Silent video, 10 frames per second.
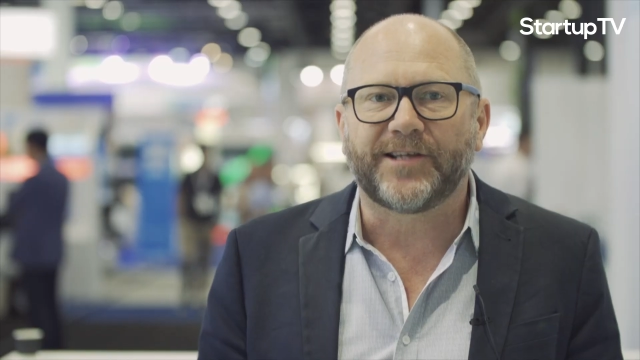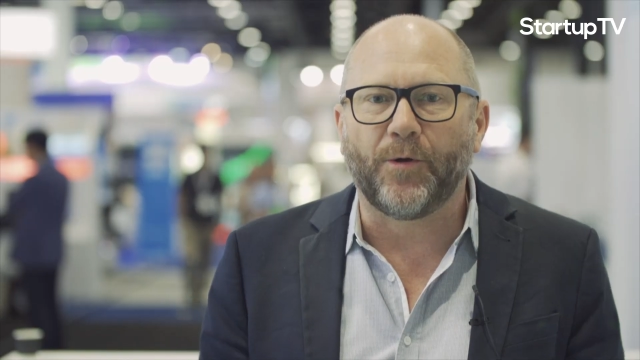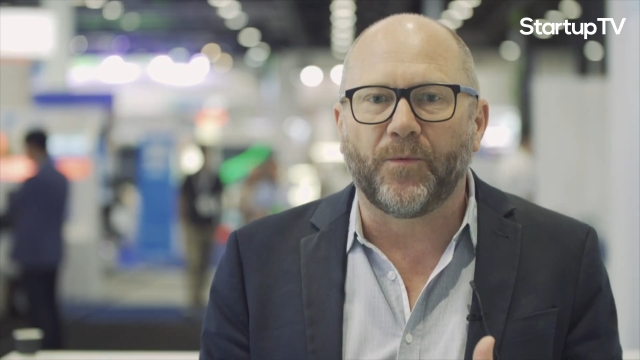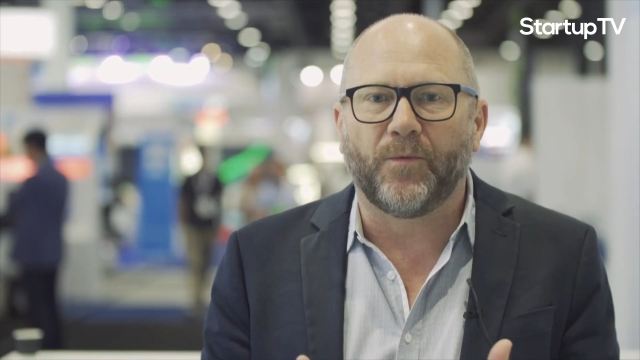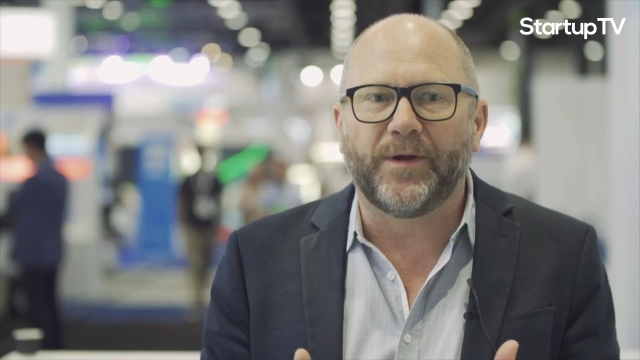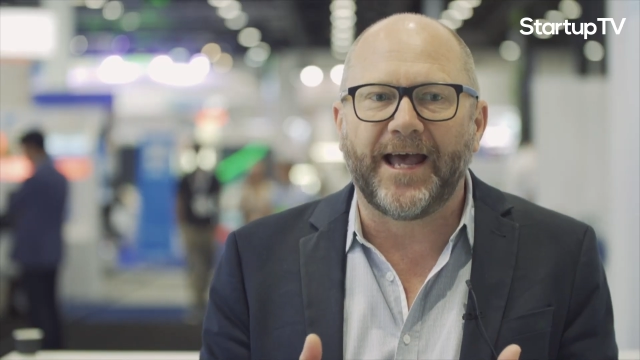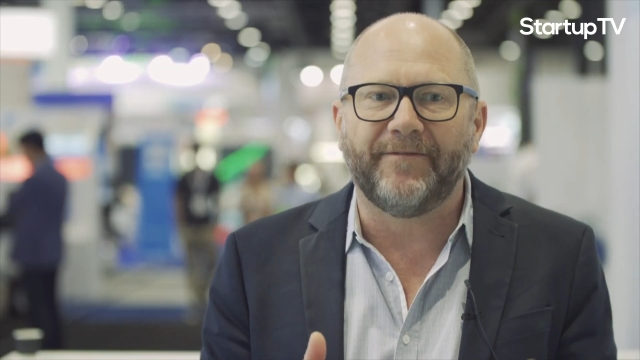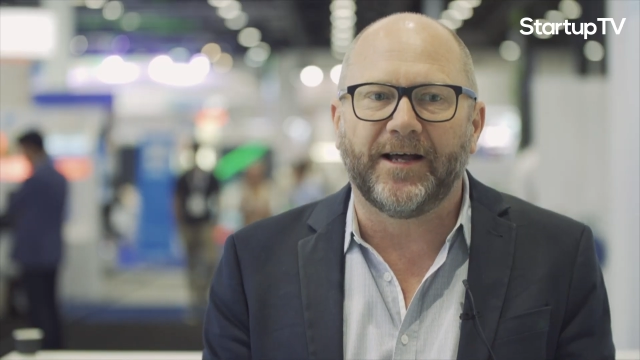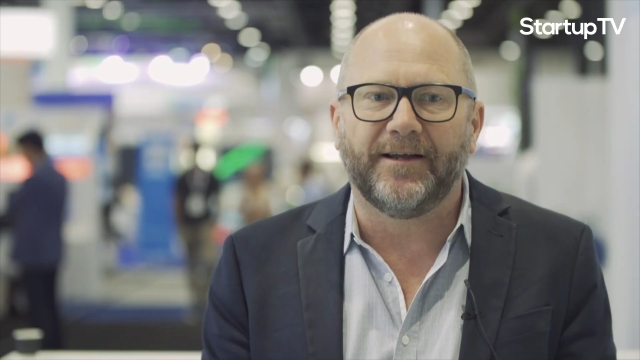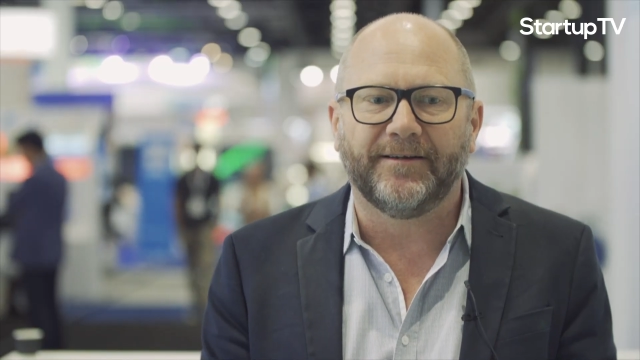So we have
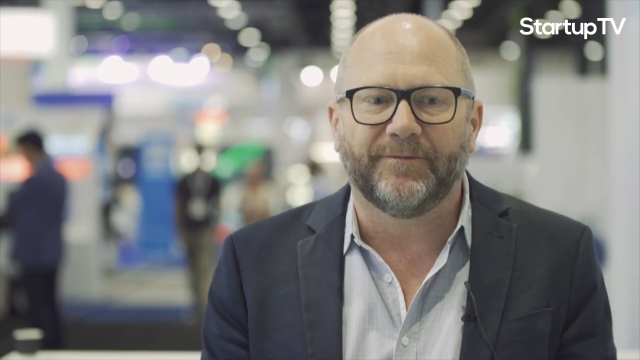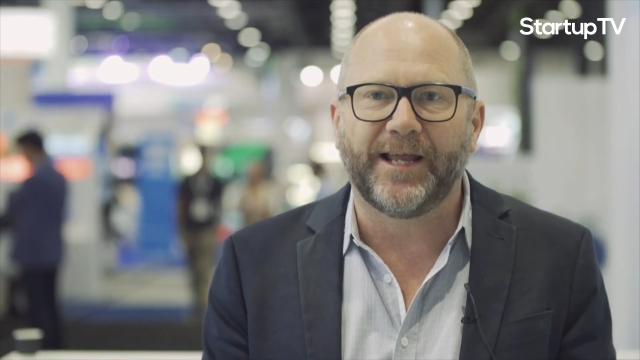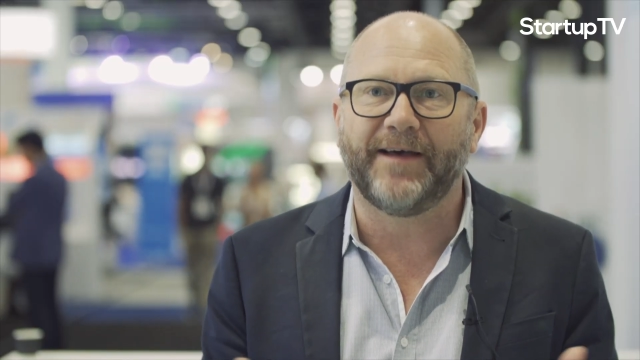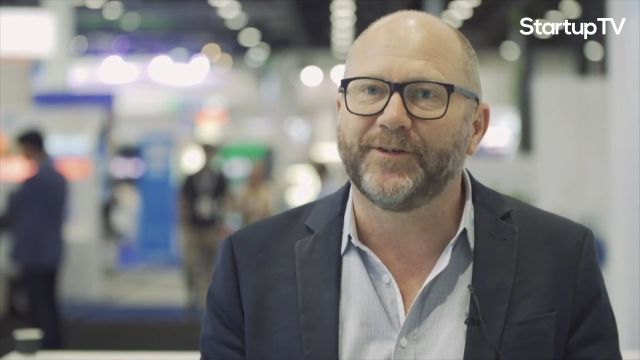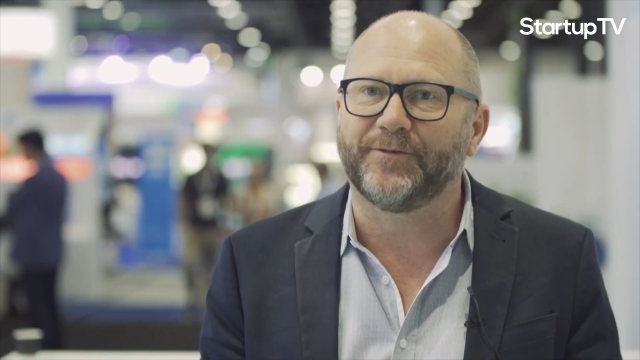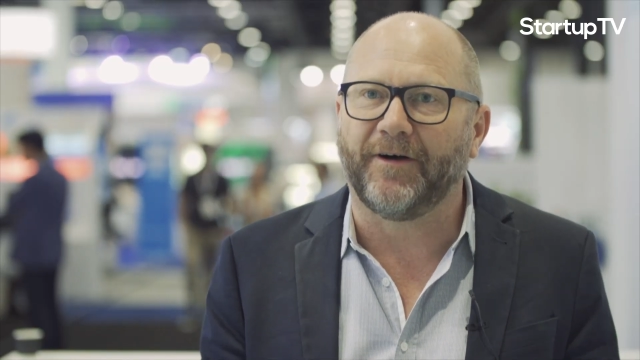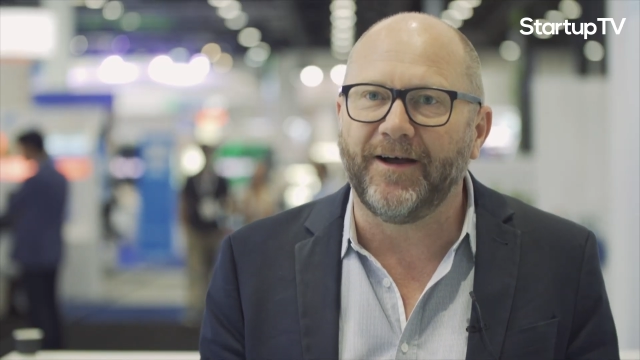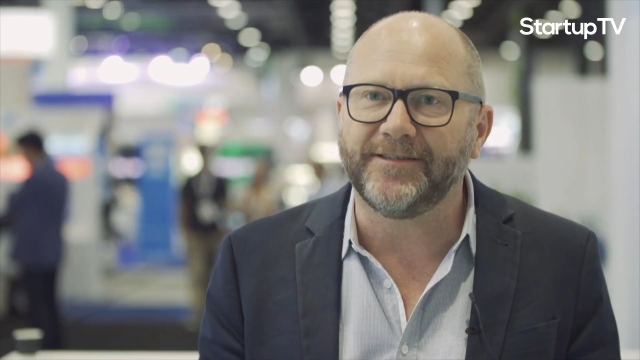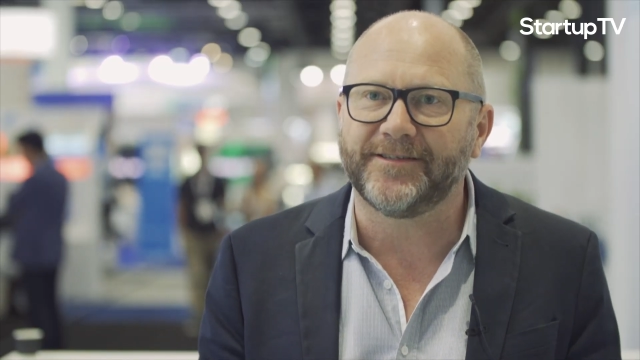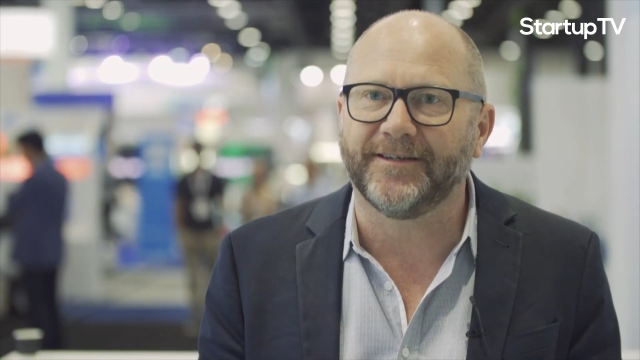a, we have a
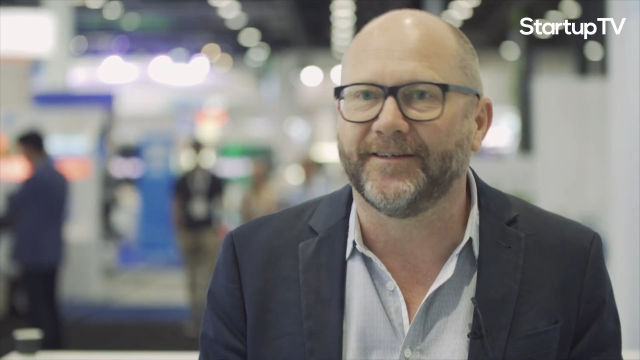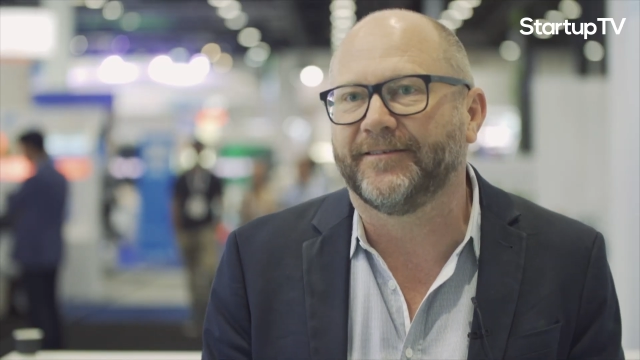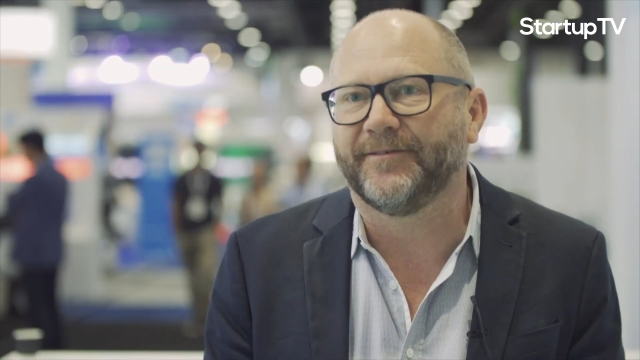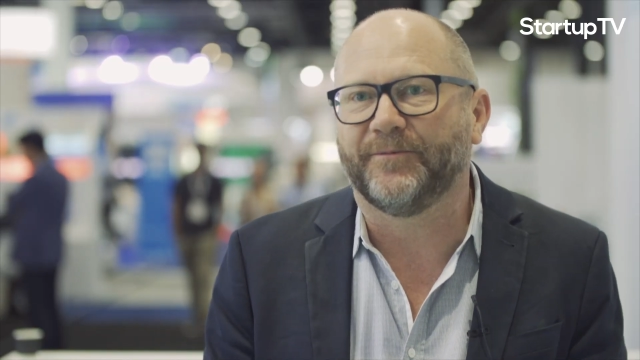device, uh,